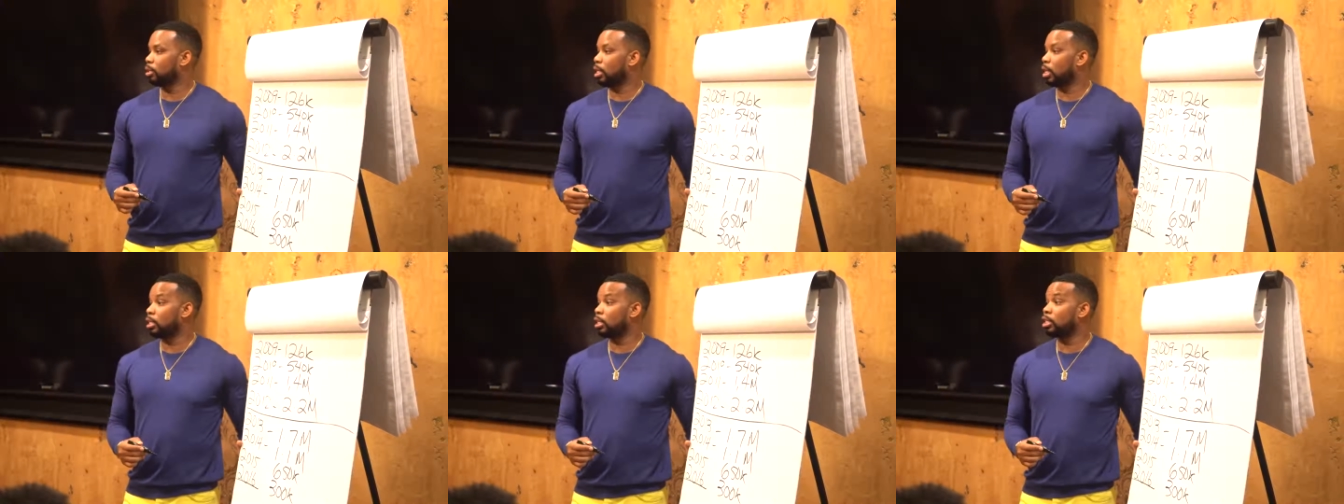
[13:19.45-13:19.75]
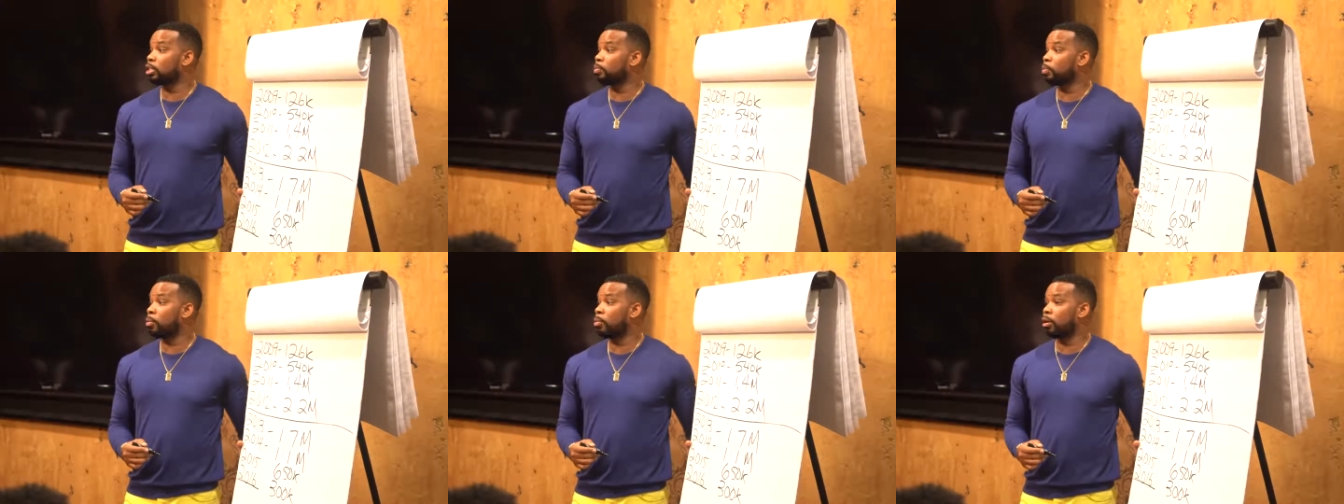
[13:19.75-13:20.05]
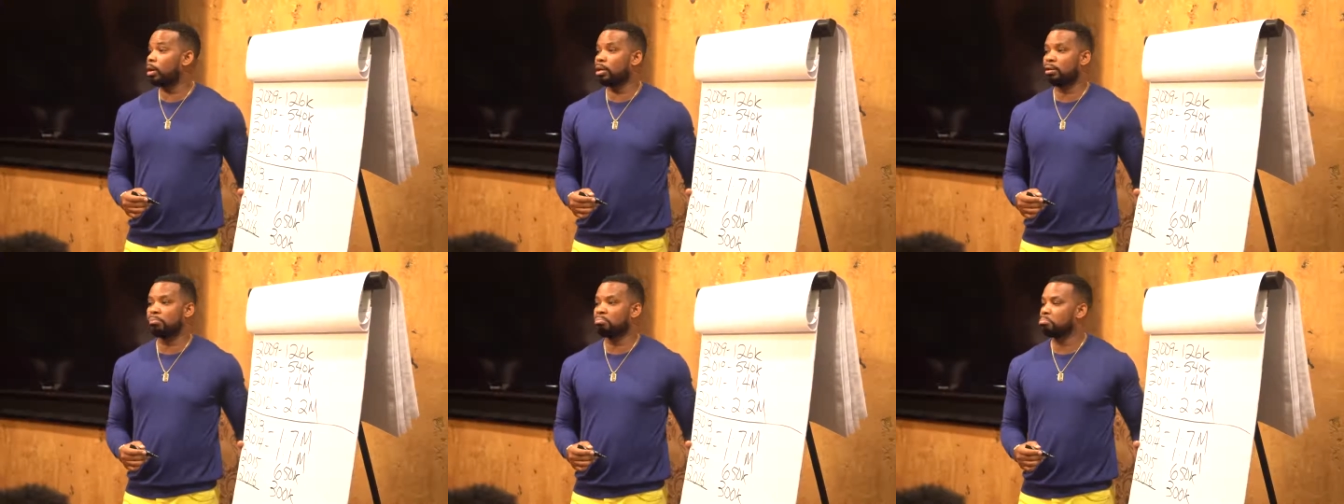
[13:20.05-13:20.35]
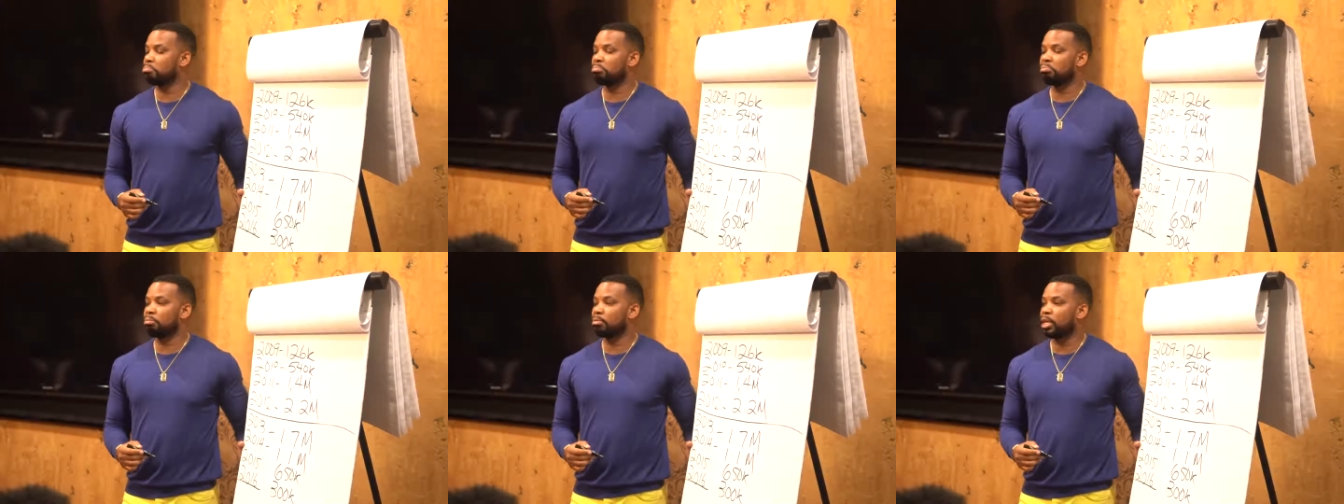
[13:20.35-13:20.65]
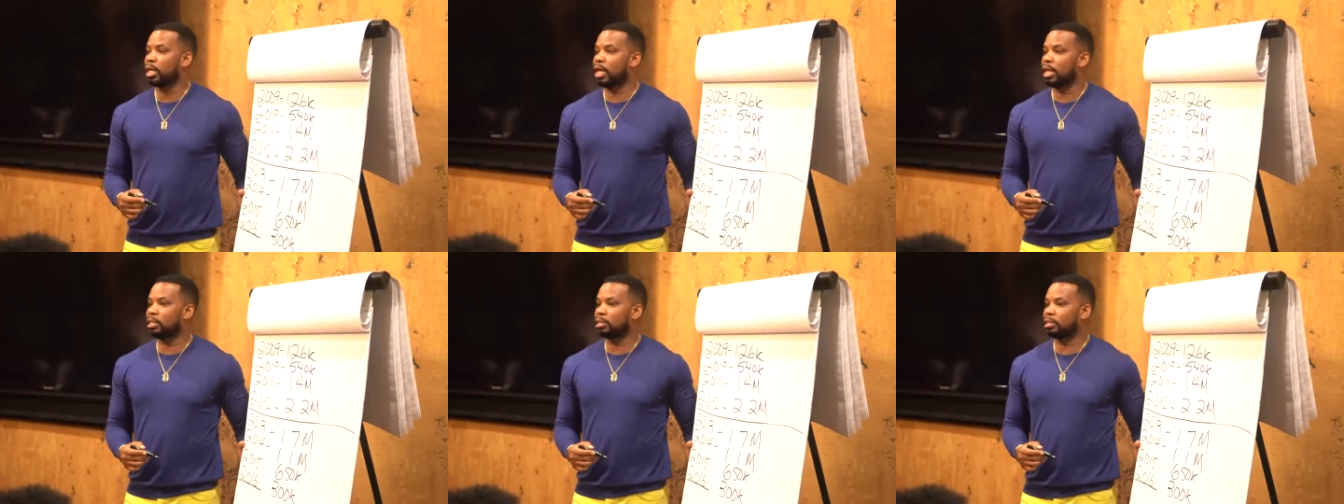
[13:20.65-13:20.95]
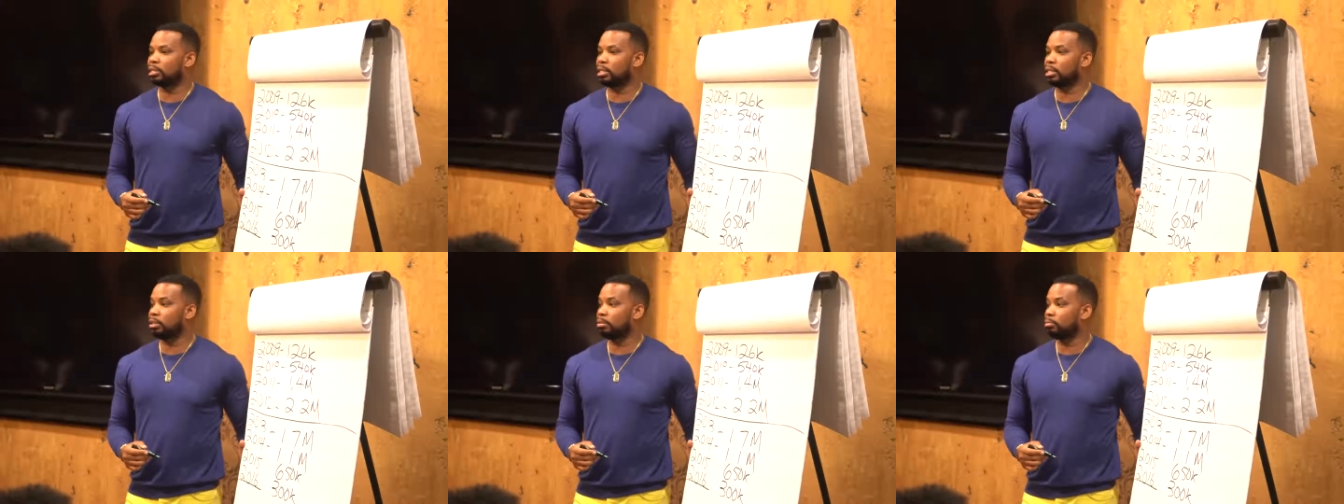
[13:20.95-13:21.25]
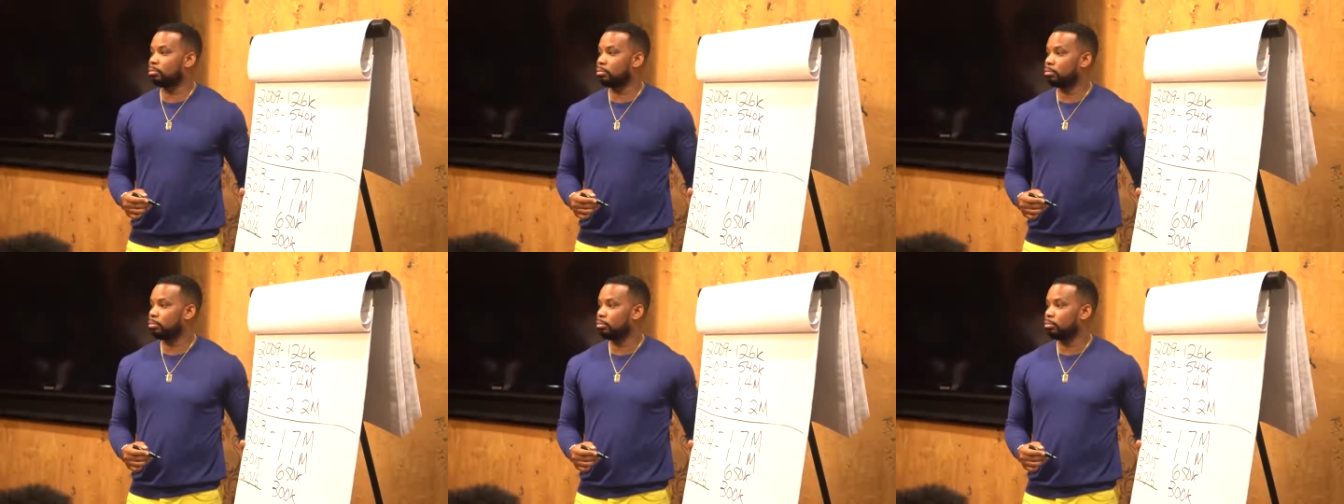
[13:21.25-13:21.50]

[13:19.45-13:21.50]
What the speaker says: At this point, can't sleep.